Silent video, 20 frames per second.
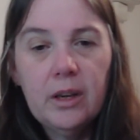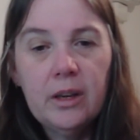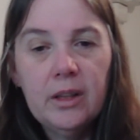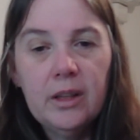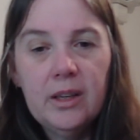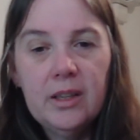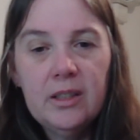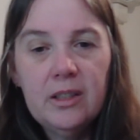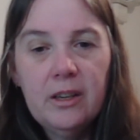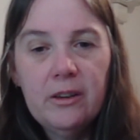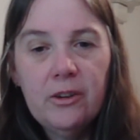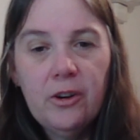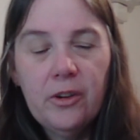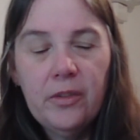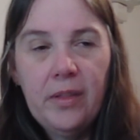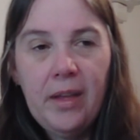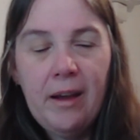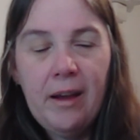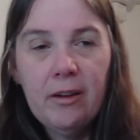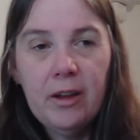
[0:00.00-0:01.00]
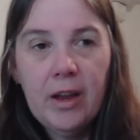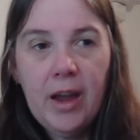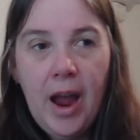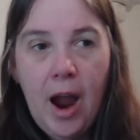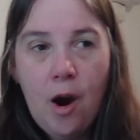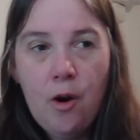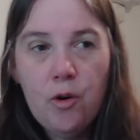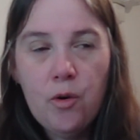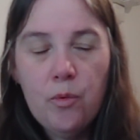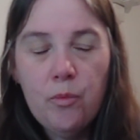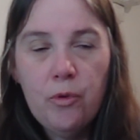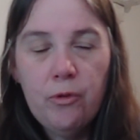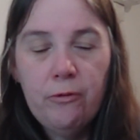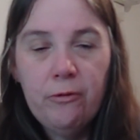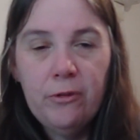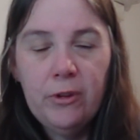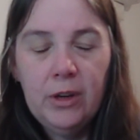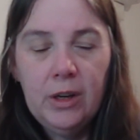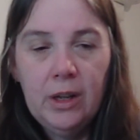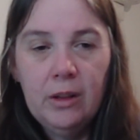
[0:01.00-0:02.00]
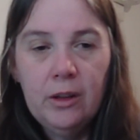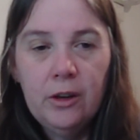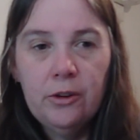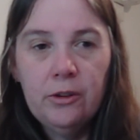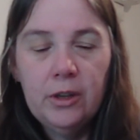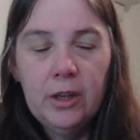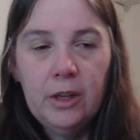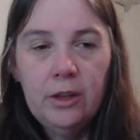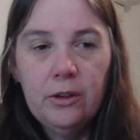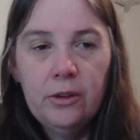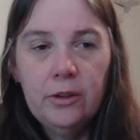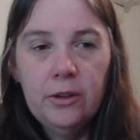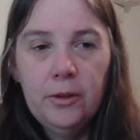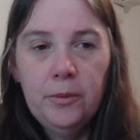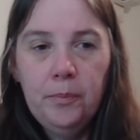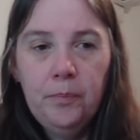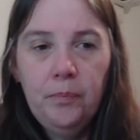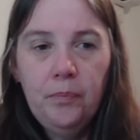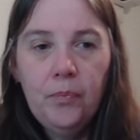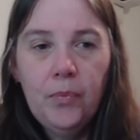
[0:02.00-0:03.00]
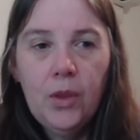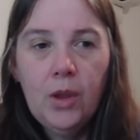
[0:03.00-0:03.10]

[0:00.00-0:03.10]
unless they've got that caramel vanilla in them,